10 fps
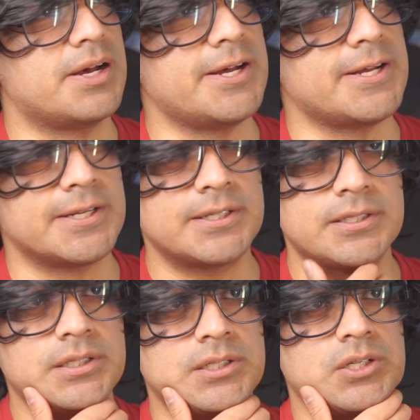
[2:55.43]
Huh.
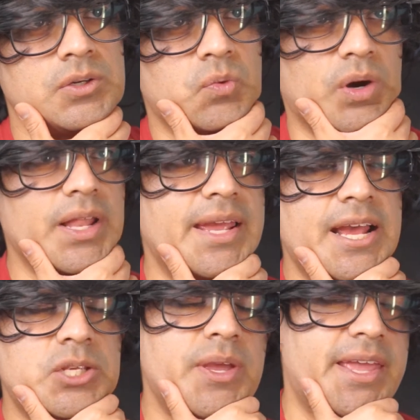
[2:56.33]
Well, I
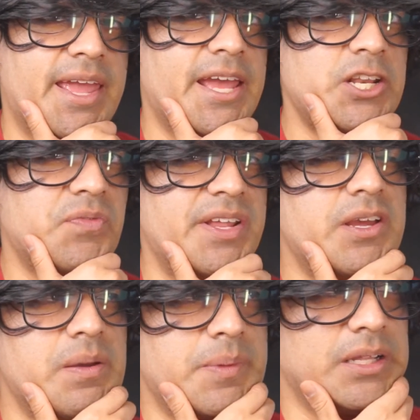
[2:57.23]
guess we can do video
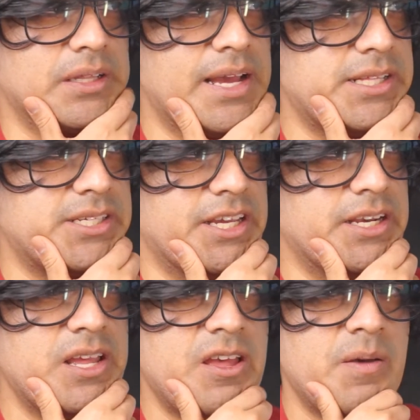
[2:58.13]
game
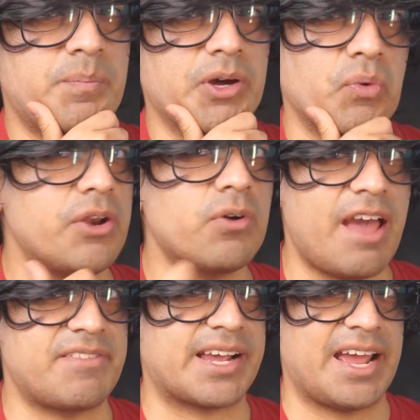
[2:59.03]
collecting, but we don't
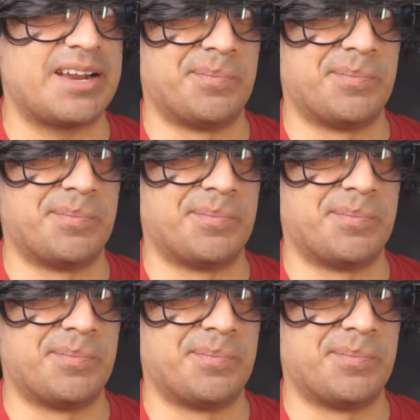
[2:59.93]
have that kind of